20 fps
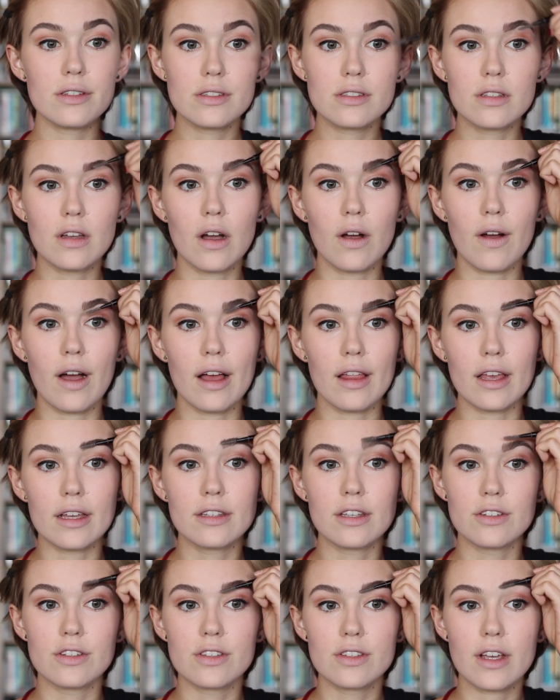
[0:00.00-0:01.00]
so I like
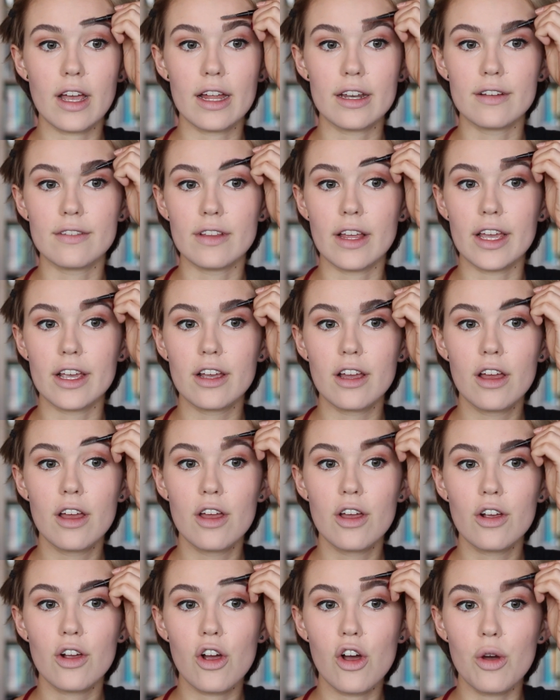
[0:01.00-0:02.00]
to just kind of like
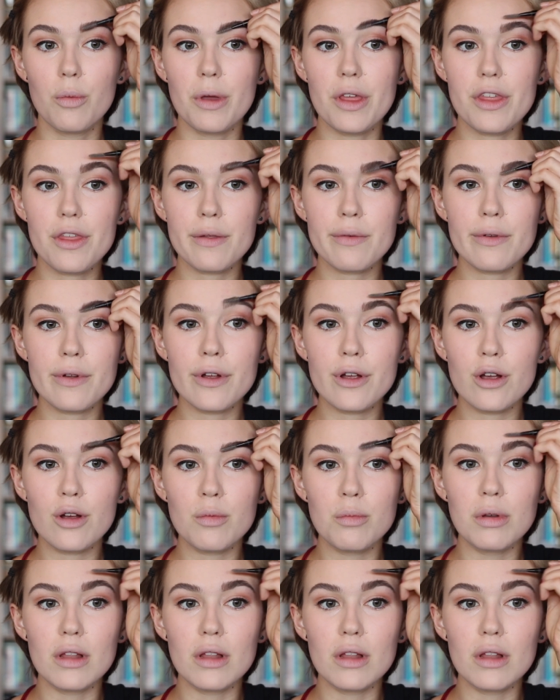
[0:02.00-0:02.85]
comb it through,